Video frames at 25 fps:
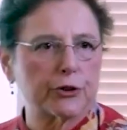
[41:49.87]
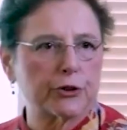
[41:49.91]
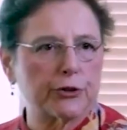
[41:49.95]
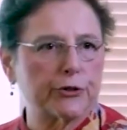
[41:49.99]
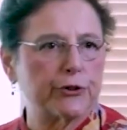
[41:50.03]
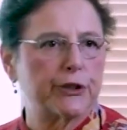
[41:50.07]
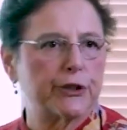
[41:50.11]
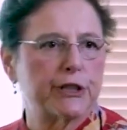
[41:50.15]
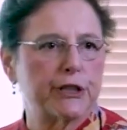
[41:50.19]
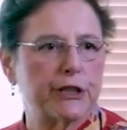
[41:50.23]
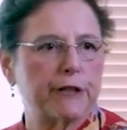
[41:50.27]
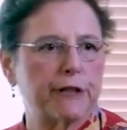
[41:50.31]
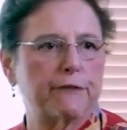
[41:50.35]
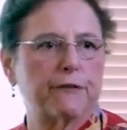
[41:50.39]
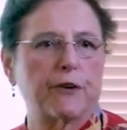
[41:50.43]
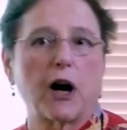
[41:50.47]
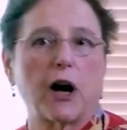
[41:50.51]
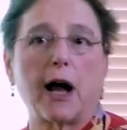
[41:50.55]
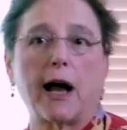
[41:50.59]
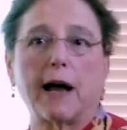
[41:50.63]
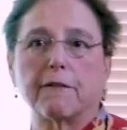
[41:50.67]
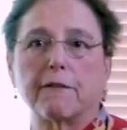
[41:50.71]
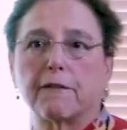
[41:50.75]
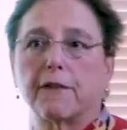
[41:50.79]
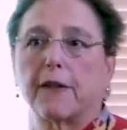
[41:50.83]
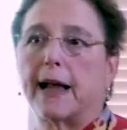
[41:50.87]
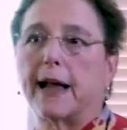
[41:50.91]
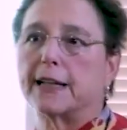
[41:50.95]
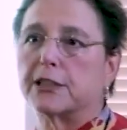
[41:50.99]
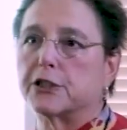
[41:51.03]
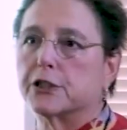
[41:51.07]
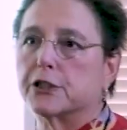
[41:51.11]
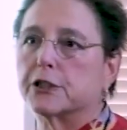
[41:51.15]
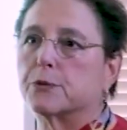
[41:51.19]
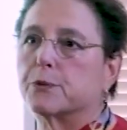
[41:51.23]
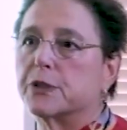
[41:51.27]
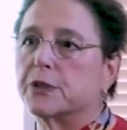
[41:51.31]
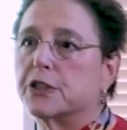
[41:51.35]
alternative for hot
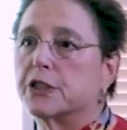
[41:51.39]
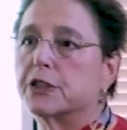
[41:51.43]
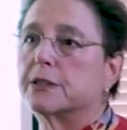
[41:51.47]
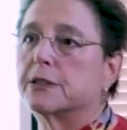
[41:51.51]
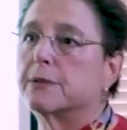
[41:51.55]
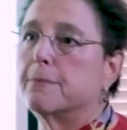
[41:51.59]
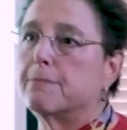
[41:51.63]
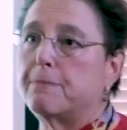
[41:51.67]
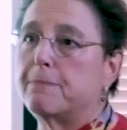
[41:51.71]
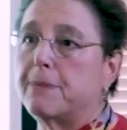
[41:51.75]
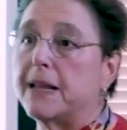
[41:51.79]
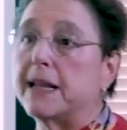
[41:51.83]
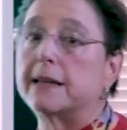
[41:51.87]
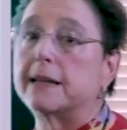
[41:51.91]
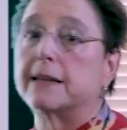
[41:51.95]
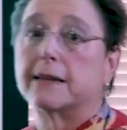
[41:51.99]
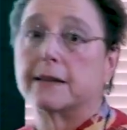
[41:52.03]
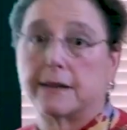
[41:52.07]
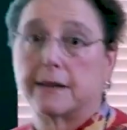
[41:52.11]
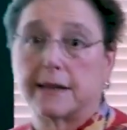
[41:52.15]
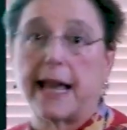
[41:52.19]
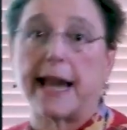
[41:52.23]
flashes, which is a big